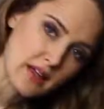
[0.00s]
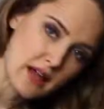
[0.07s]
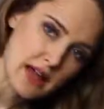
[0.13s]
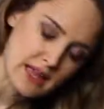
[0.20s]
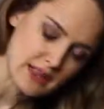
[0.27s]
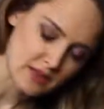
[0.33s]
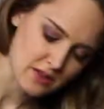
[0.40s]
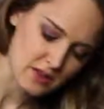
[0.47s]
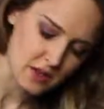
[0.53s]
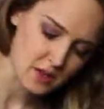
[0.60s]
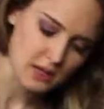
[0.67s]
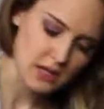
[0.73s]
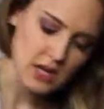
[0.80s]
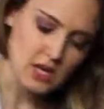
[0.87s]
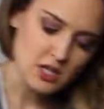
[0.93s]
I had the thinner
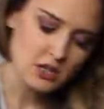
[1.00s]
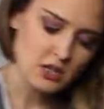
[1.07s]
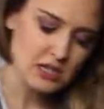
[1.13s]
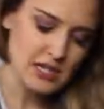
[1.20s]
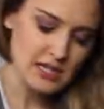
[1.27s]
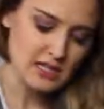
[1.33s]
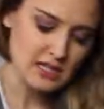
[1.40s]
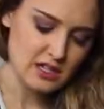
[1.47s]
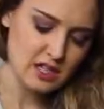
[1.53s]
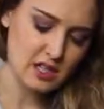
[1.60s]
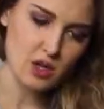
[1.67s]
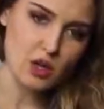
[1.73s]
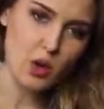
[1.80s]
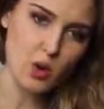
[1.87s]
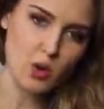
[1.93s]
one. So it just has
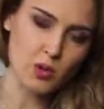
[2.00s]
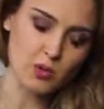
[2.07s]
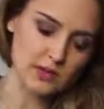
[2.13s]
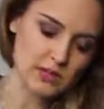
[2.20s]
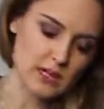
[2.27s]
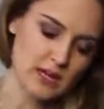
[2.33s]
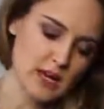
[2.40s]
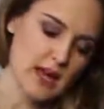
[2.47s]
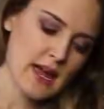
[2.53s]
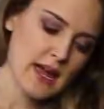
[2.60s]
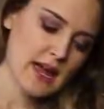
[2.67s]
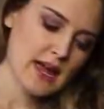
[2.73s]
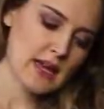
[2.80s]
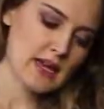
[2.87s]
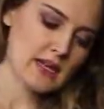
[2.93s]
thinner holes
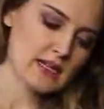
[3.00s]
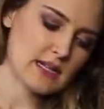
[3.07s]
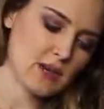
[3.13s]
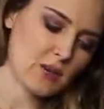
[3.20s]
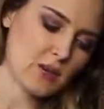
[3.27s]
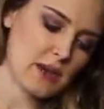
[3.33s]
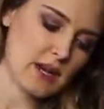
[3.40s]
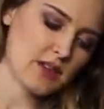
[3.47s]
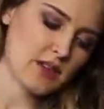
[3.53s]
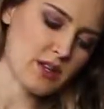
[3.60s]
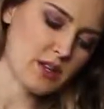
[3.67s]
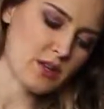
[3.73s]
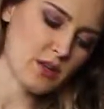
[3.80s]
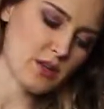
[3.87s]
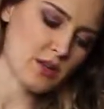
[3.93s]
and it will make
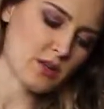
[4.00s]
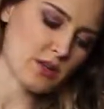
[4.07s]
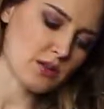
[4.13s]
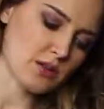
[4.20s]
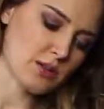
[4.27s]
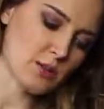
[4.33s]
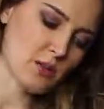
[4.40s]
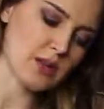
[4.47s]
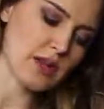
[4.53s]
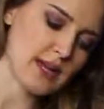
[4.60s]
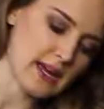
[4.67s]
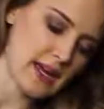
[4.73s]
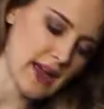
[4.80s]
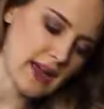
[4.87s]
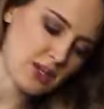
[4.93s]
thinner noodles, more
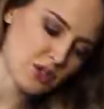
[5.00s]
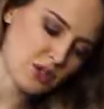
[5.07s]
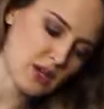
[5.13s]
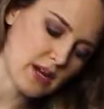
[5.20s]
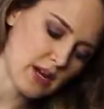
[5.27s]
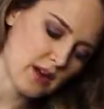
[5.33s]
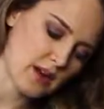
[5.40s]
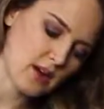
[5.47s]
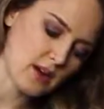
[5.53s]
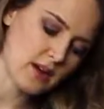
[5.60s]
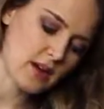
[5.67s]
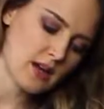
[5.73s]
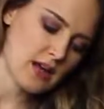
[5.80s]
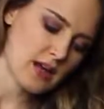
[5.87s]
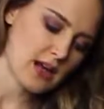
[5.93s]
like angel hair
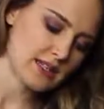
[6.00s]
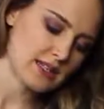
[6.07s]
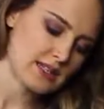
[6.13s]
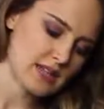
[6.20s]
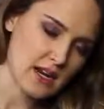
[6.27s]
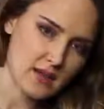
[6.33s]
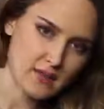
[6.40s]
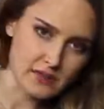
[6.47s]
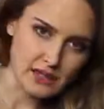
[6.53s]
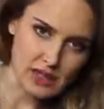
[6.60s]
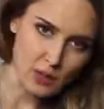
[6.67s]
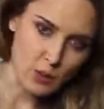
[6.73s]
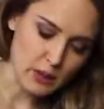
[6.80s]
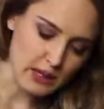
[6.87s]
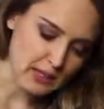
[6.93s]
instead of
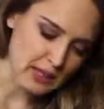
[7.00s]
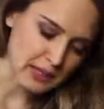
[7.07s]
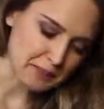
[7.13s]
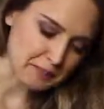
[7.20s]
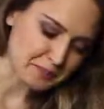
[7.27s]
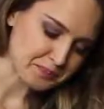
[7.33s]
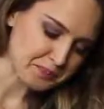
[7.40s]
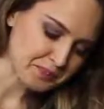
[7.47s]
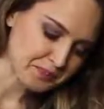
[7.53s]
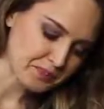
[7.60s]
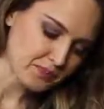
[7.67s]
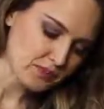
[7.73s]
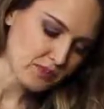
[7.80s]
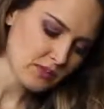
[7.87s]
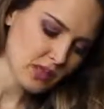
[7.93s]
linguine.
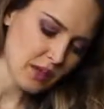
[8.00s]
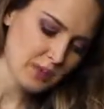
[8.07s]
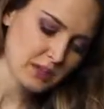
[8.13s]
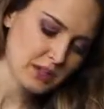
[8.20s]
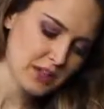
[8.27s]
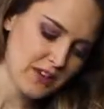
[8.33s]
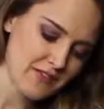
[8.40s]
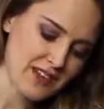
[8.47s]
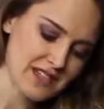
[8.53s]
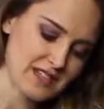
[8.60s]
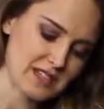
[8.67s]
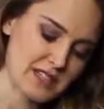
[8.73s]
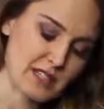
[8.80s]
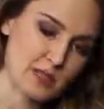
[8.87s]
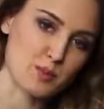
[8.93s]
But look how fast
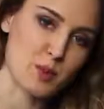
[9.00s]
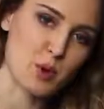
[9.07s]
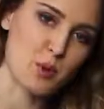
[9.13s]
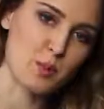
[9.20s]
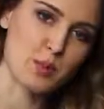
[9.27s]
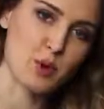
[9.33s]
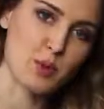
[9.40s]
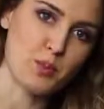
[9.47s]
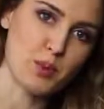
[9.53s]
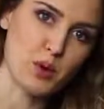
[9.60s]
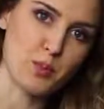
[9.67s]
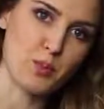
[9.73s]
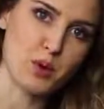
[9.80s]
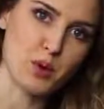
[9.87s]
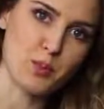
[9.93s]
this is. Boom, boom,
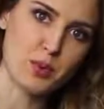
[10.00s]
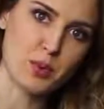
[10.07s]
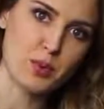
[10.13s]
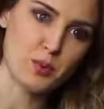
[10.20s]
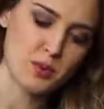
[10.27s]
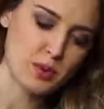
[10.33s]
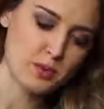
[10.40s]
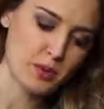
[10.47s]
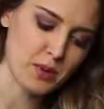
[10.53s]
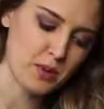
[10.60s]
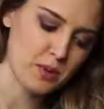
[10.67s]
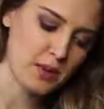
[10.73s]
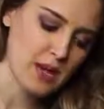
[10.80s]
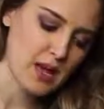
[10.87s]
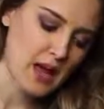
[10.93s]
boom, boom, boom, boom,
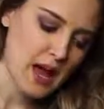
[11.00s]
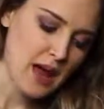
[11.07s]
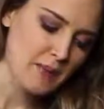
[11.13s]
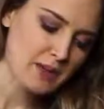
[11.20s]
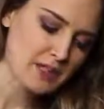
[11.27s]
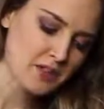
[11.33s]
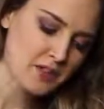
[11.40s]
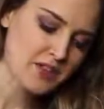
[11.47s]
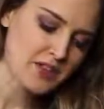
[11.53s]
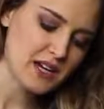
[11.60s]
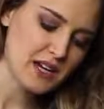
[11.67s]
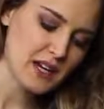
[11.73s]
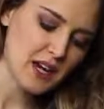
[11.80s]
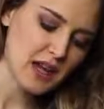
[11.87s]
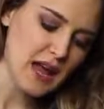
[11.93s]
boom. I mean, so
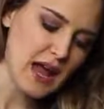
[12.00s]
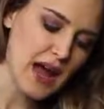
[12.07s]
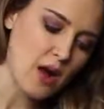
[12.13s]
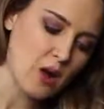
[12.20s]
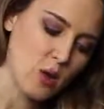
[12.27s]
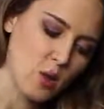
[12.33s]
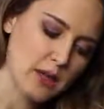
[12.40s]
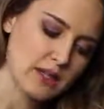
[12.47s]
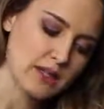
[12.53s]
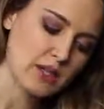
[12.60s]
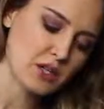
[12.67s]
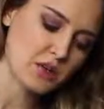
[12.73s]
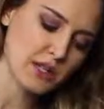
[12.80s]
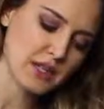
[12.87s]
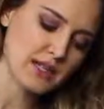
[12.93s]
think how quickly
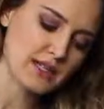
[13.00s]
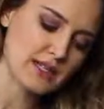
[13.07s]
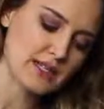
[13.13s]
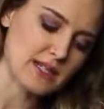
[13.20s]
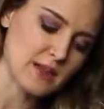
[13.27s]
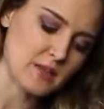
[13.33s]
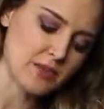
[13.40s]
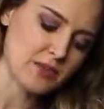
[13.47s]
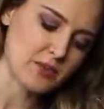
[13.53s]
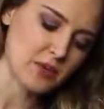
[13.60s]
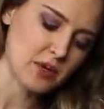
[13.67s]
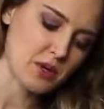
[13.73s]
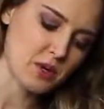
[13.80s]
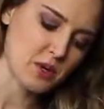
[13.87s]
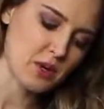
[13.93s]
you can zip
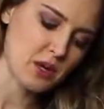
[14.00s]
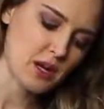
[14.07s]
through